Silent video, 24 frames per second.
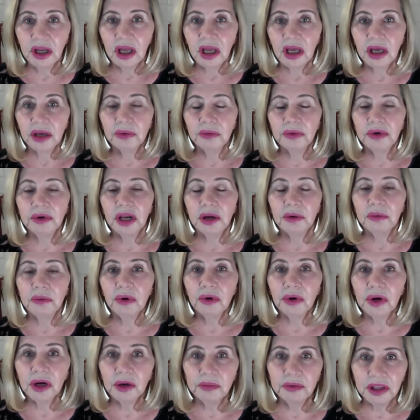And when I
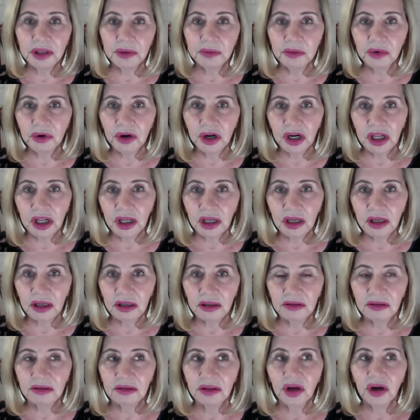woke up in the morning,
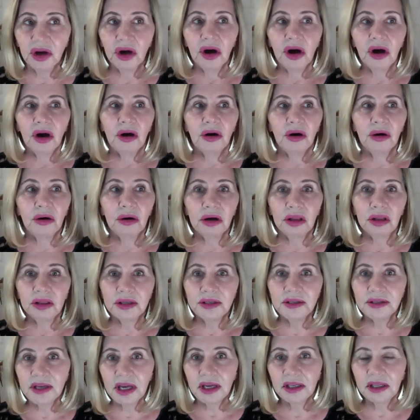all the
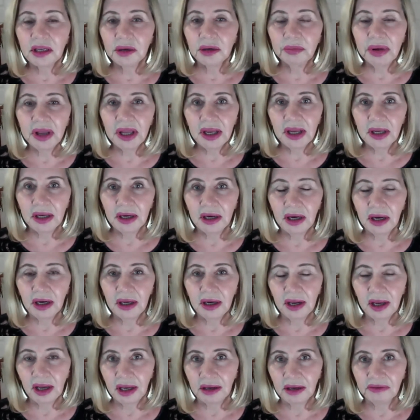psychic pain I'd
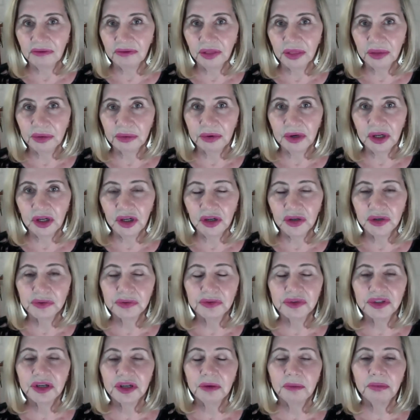had for 3 years
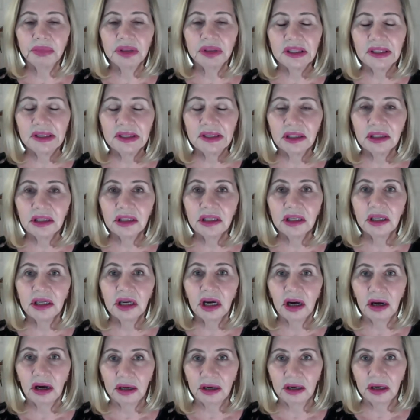was completely
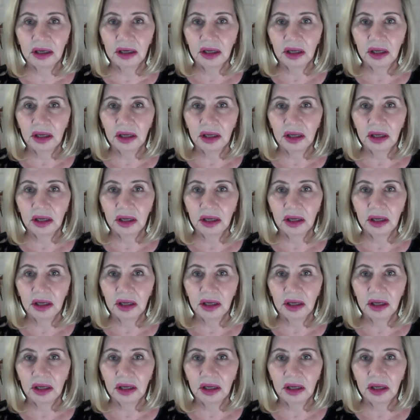gone.